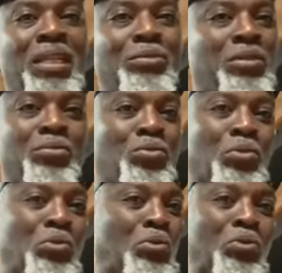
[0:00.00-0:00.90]
I was,
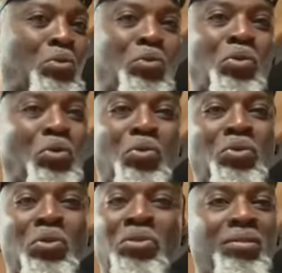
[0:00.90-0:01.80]
whoa,
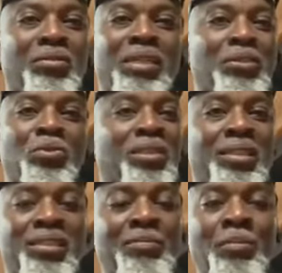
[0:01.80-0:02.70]
no, I don't want
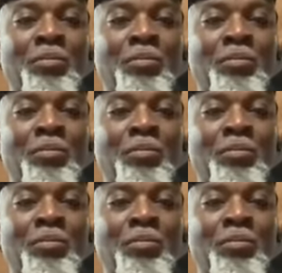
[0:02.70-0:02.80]
this.